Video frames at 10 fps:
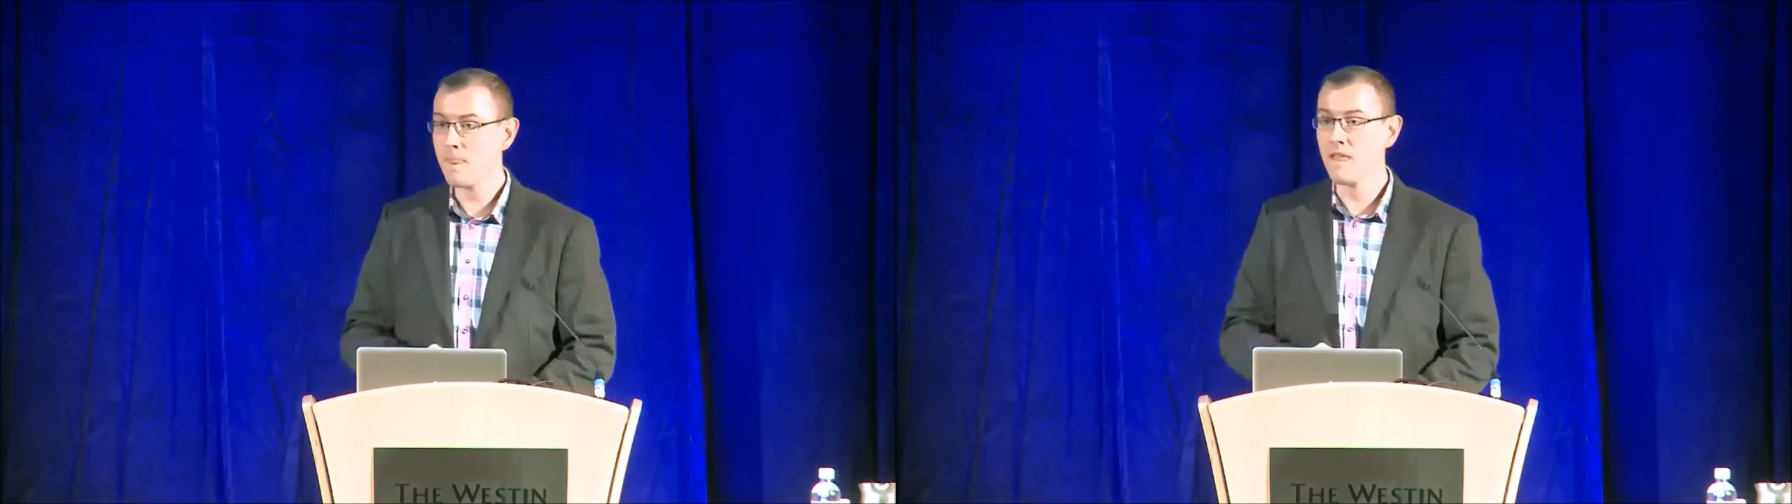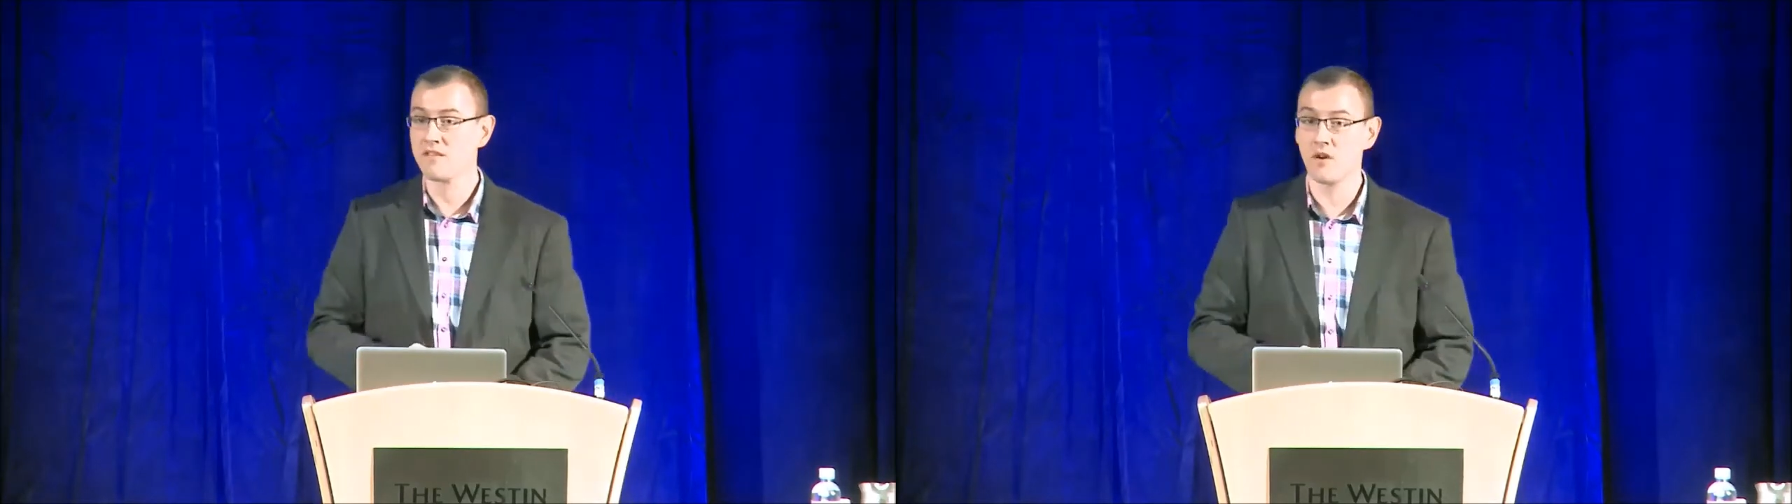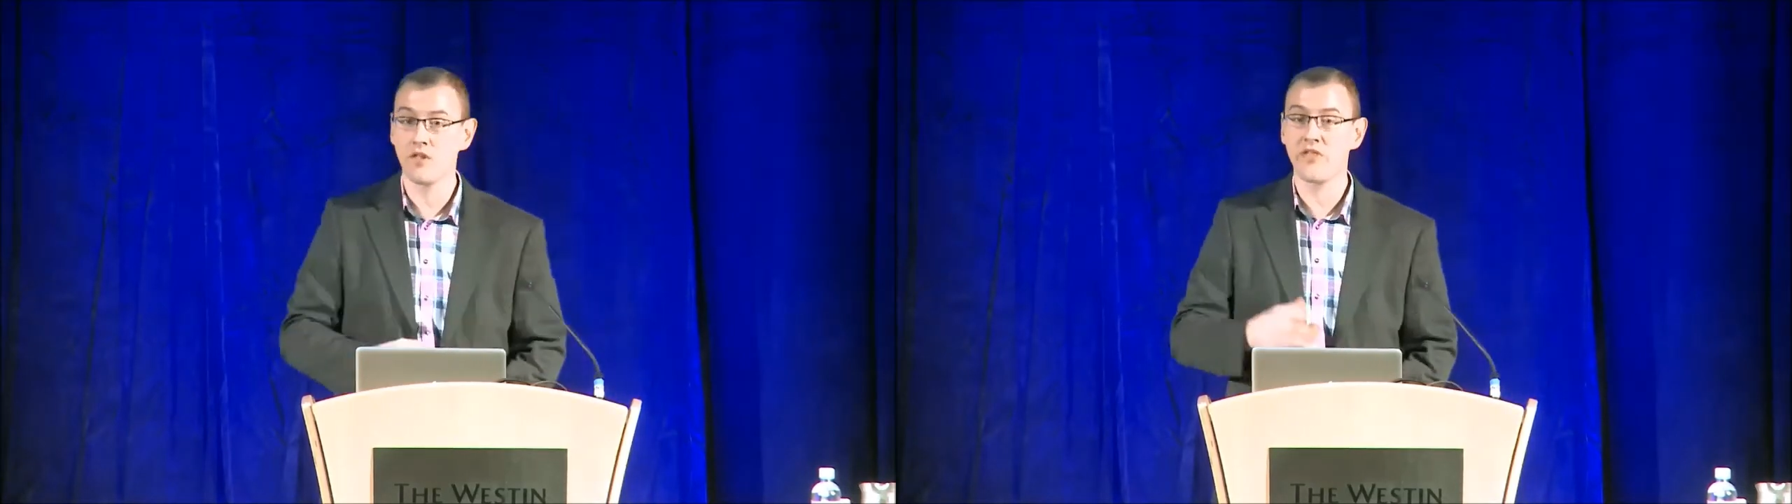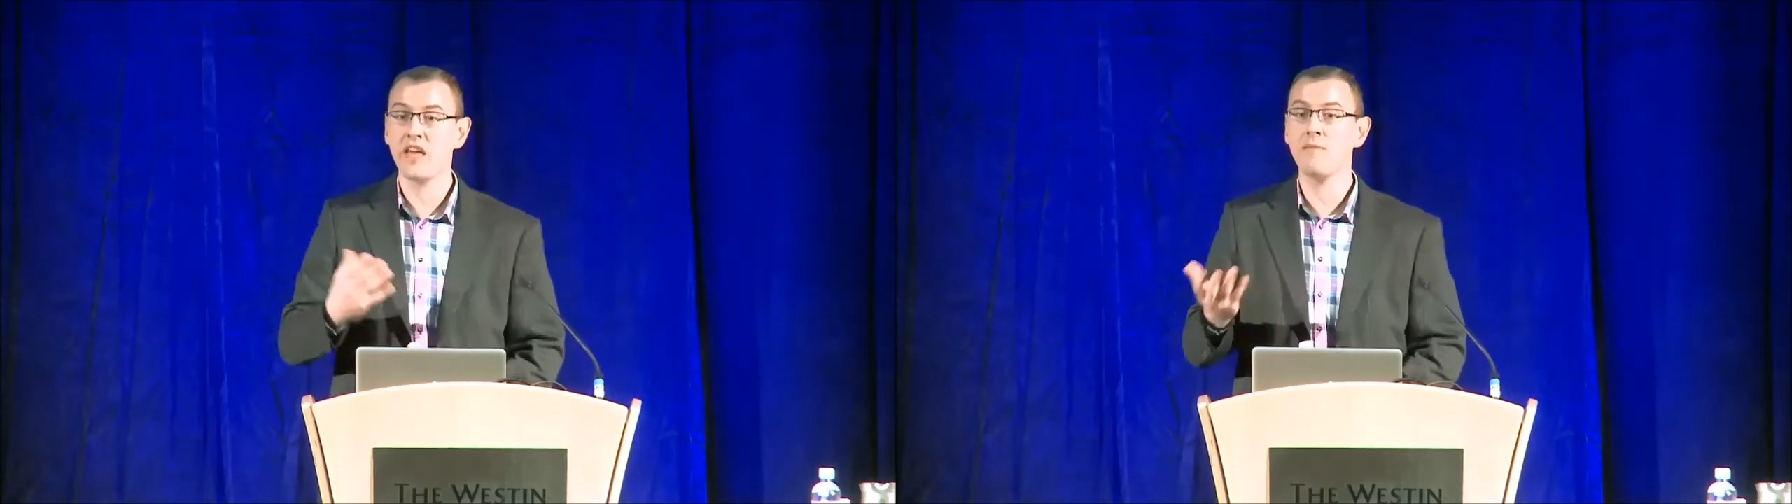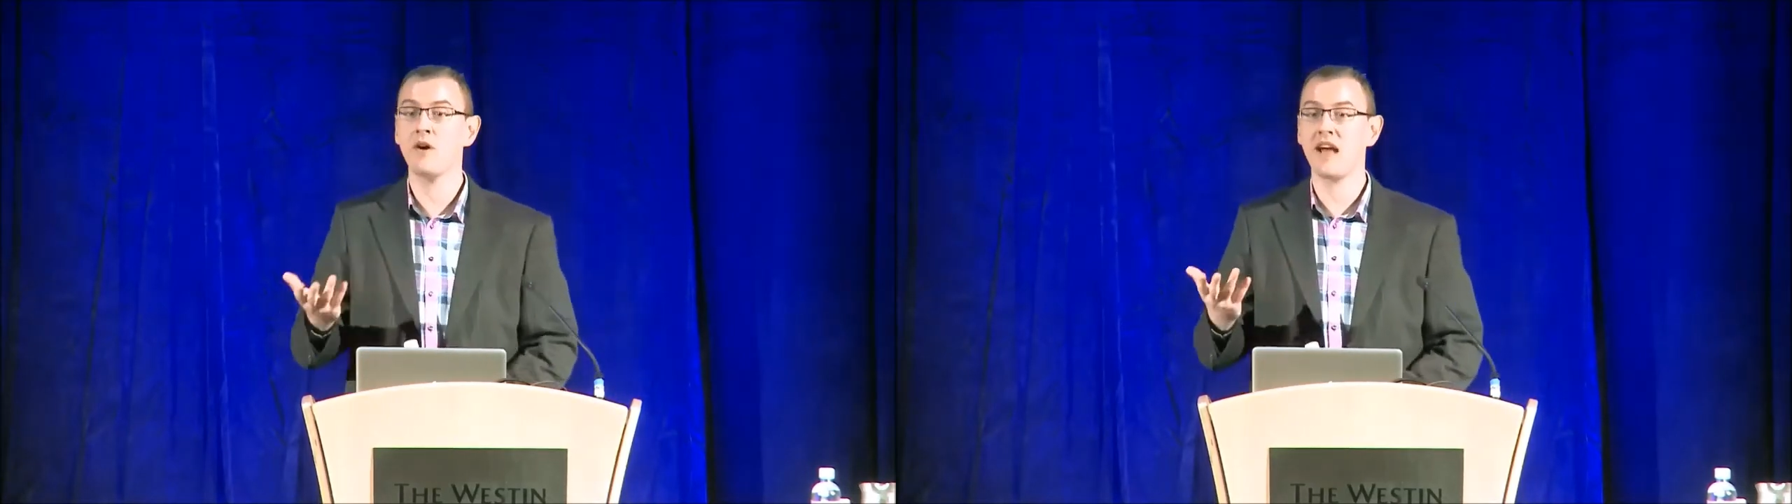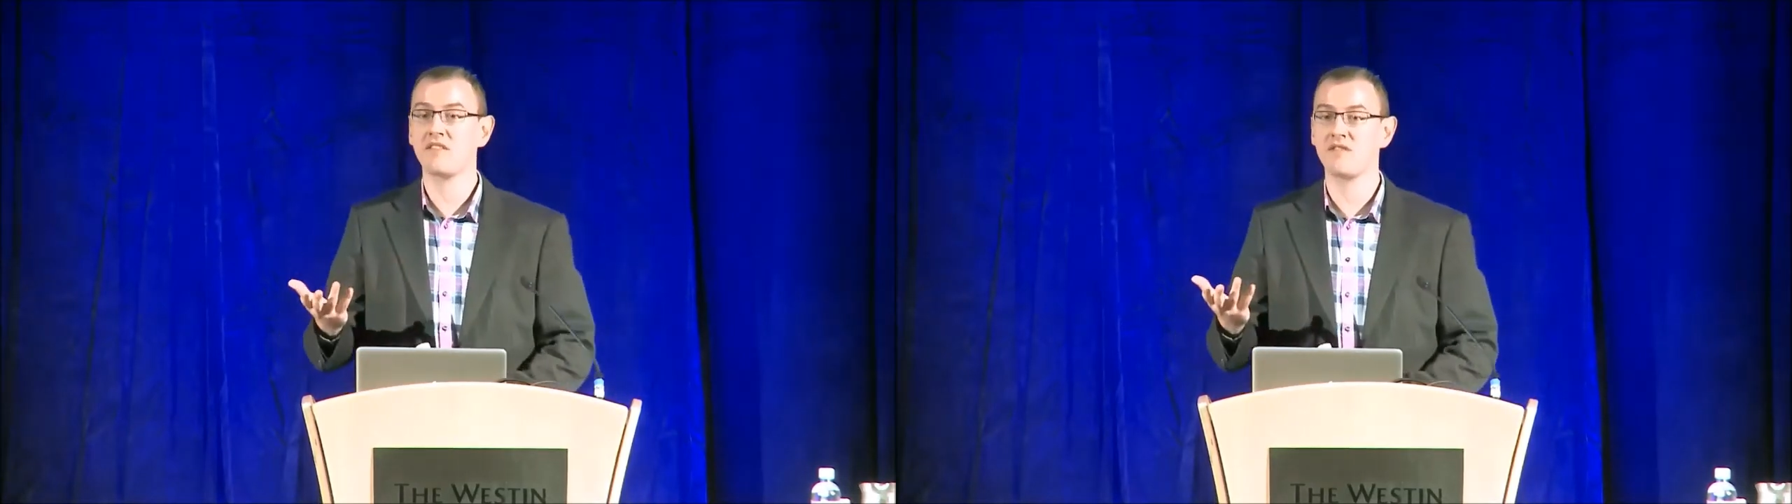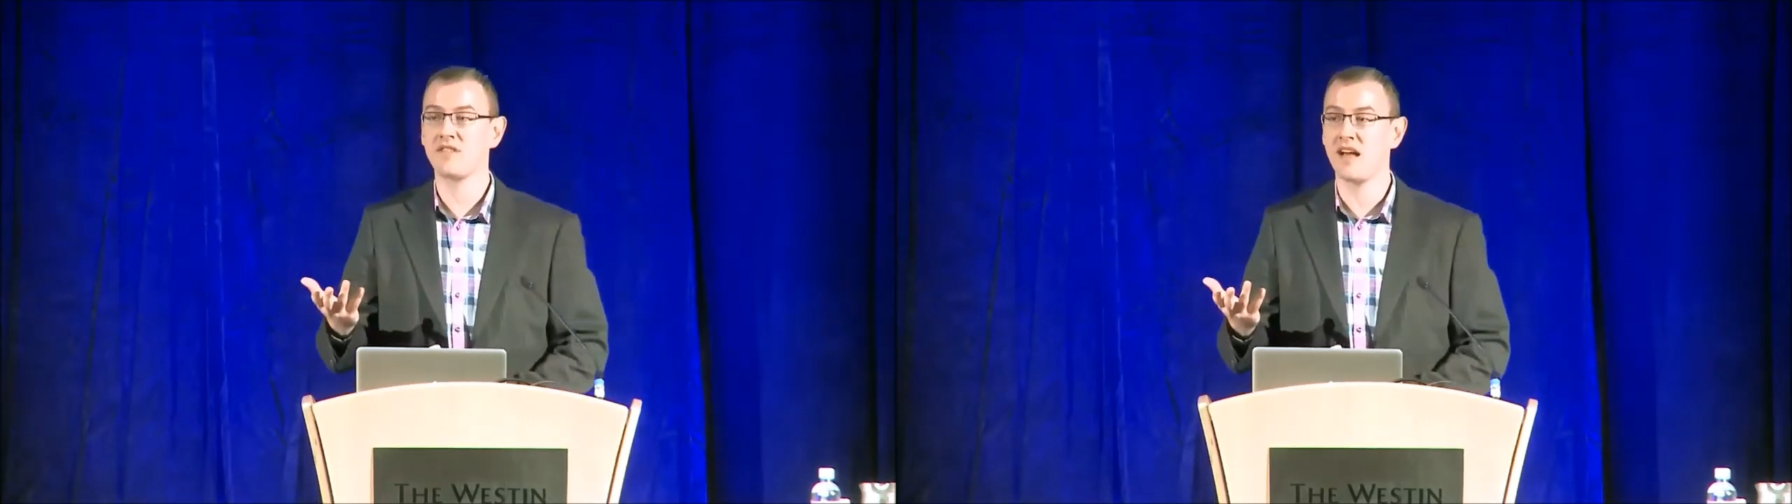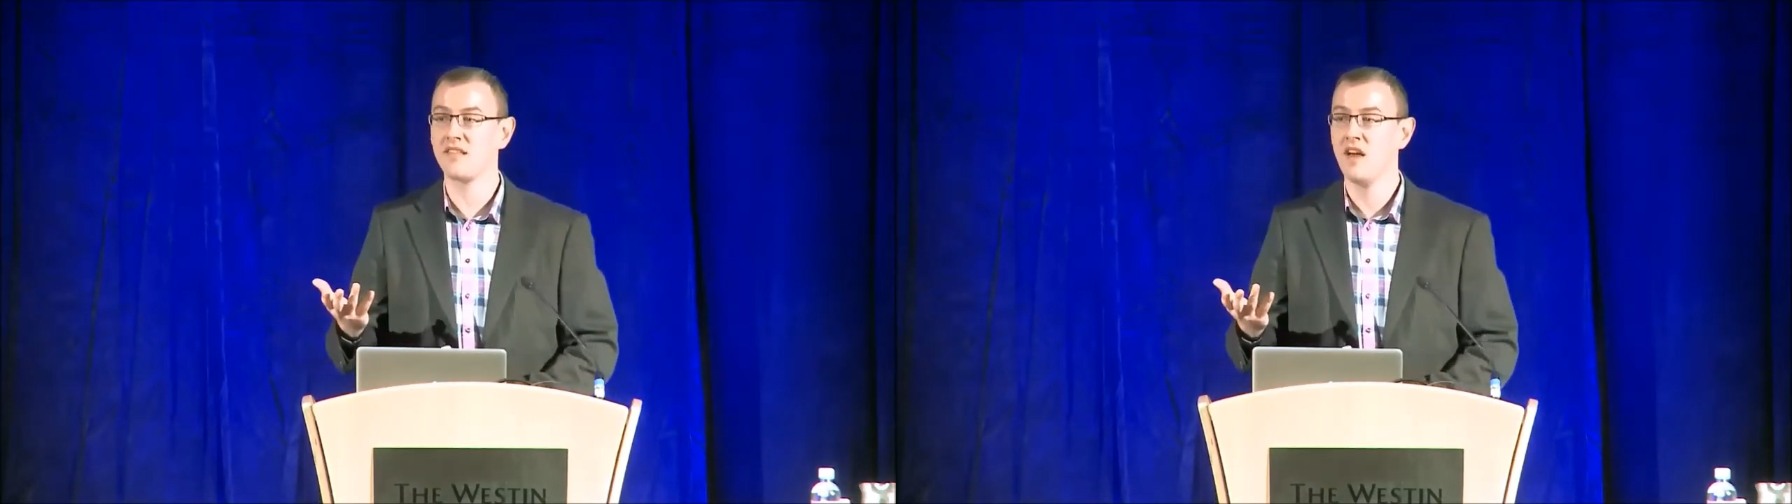So the thing about
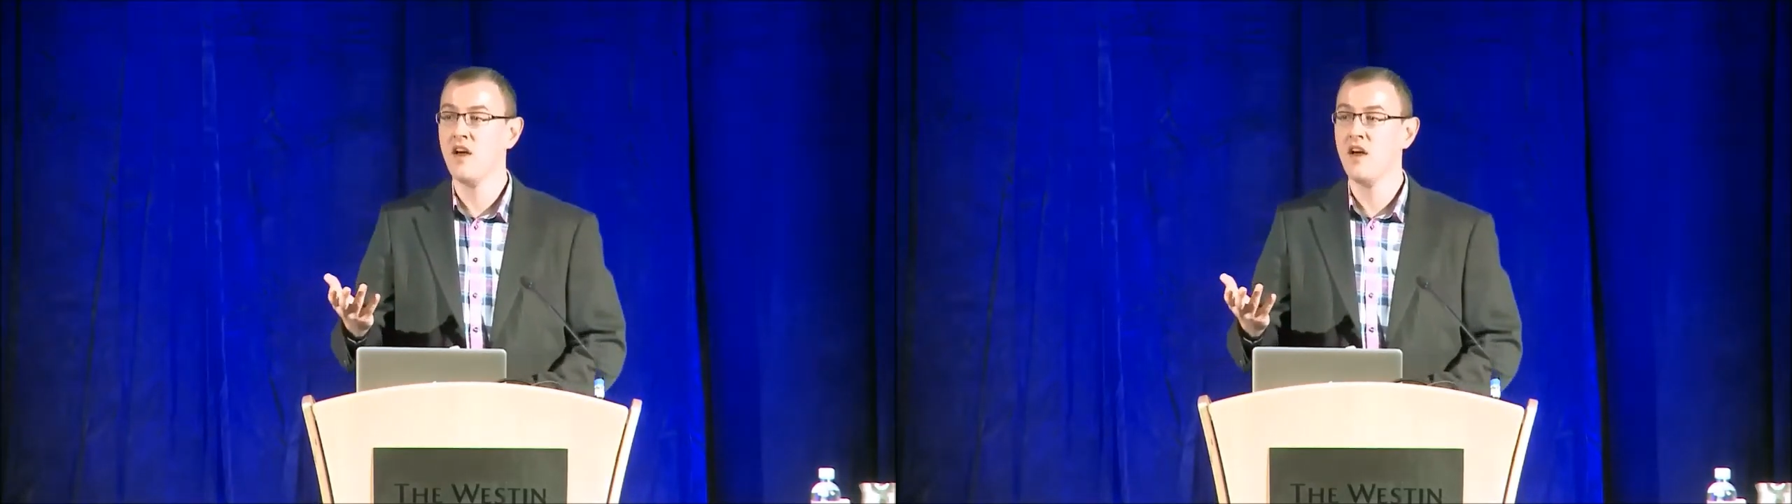exercise,